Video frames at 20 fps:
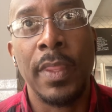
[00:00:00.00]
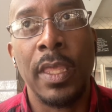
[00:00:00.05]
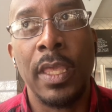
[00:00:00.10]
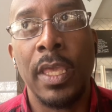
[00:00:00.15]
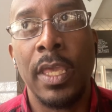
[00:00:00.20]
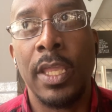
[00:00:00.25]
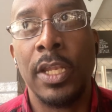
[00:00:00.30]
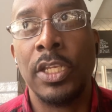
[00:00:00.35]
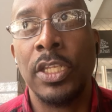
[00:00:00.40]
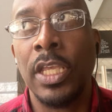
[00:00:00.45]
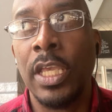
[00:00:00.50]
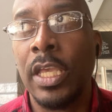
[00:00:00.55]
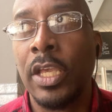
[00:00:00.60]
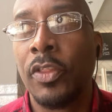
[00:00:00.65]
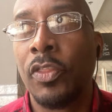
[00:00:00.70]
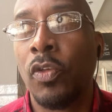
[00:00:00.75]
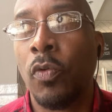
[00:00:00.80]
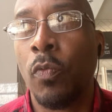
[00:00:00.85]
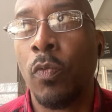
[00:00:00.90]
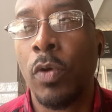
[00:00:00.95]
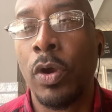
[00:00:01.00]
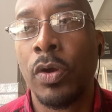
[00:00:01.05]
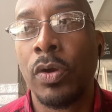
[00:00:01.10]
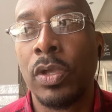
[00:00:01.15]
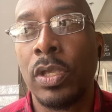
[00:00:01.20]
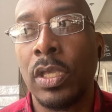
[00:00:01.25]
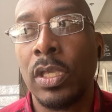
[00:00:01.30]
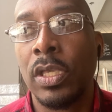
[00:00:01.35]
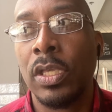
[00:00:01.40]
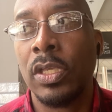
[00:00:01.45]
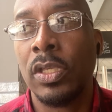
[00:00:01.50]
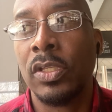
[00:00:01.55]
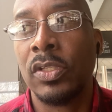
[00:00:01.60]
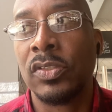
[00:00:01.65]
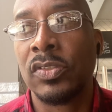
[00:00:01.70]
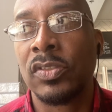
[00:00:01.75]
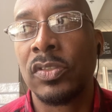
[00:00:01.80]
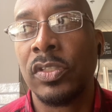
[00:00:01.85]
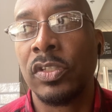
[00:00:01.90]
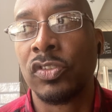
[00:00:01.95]
and yeah, the work is
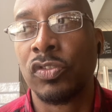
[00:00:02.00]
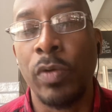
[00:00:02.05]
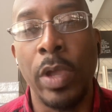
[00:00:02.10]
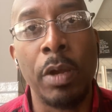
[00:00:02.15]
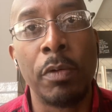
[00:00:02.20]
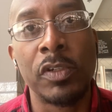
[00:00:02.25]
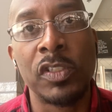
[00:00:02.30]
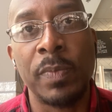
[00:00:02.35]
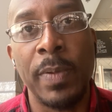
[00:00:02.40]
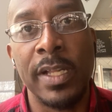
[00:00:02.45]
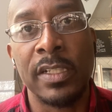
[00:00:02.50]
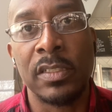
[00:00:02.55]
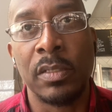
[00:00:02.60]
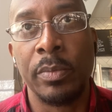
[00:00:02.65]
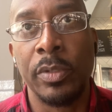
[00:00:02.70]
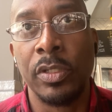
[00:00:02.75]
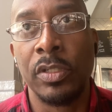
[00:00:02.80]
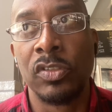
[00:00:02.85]
there's greater responsibility,